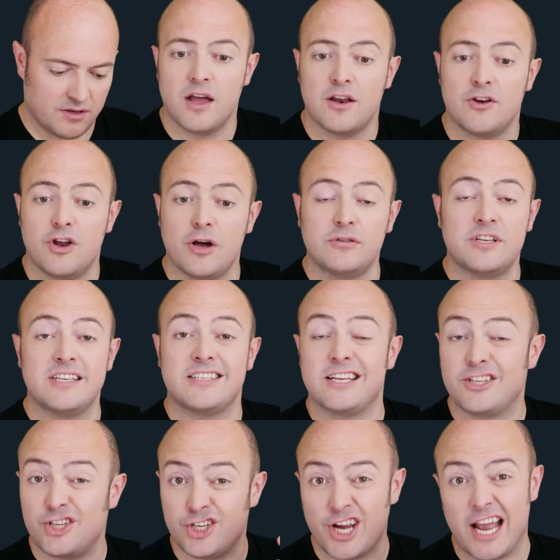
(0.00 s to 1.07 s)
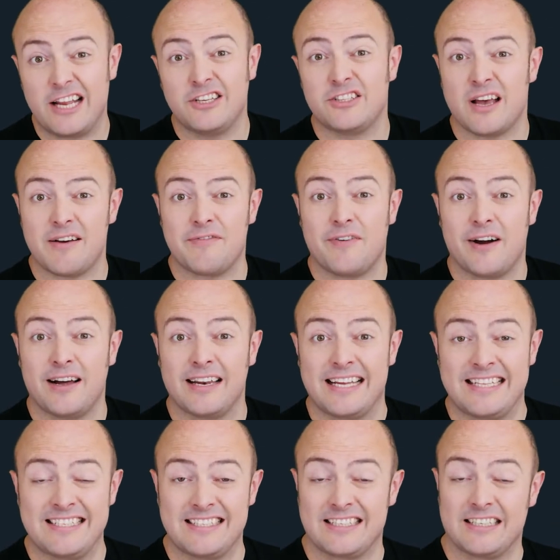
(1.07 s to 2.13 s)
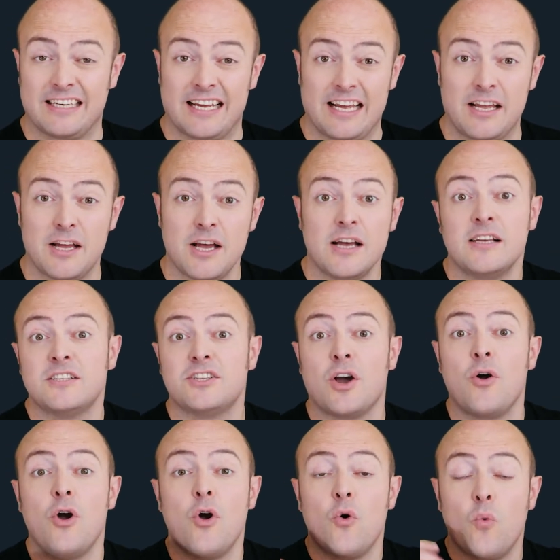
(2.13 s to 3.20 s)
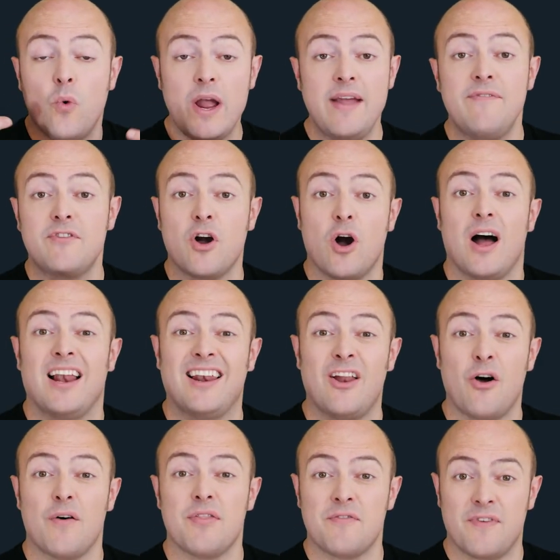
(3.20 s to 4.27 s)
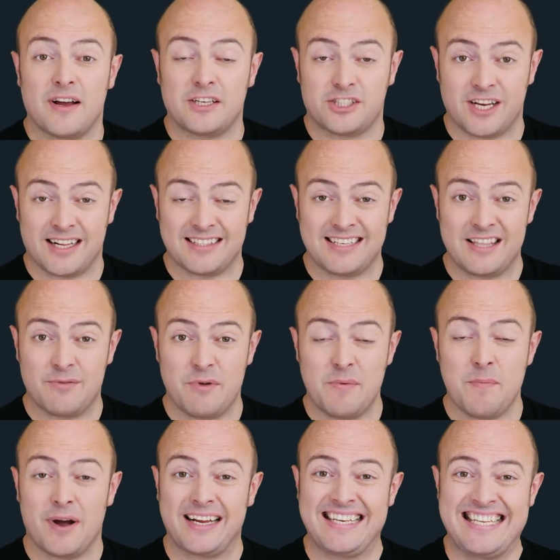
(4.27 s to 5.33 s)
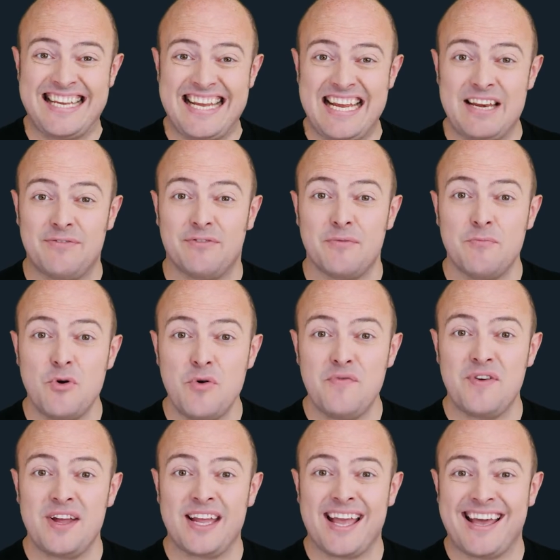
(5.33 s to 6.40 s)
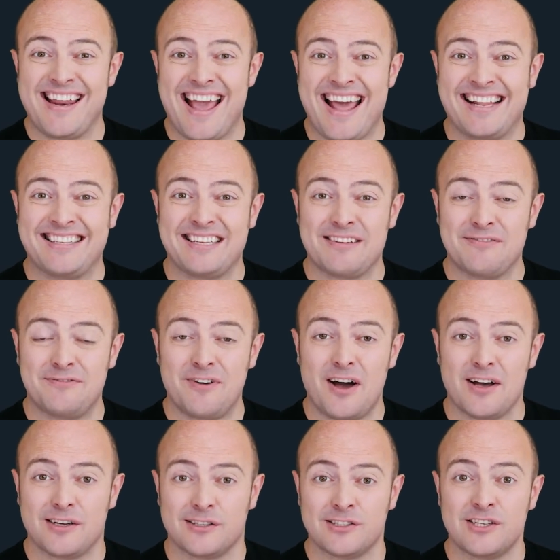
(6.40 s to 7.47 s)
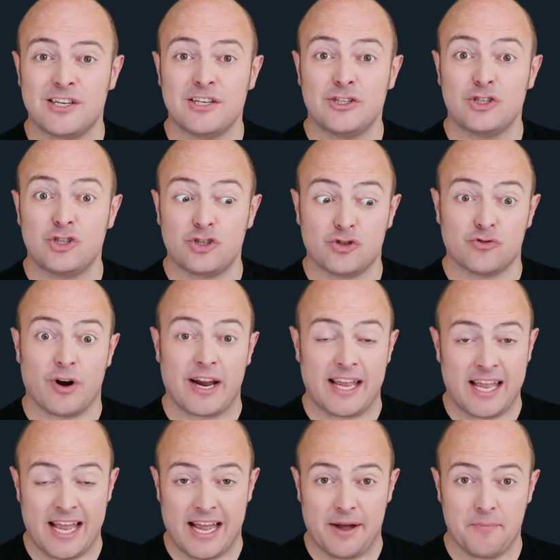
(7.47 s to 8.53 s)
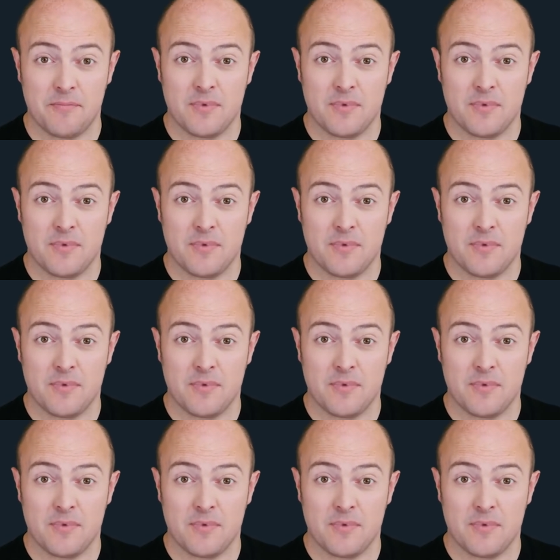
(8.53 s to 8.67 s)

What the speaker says: Notice it changed that file instantly. So we've got a lot of the functionality that we might need for moving and editing files straight here.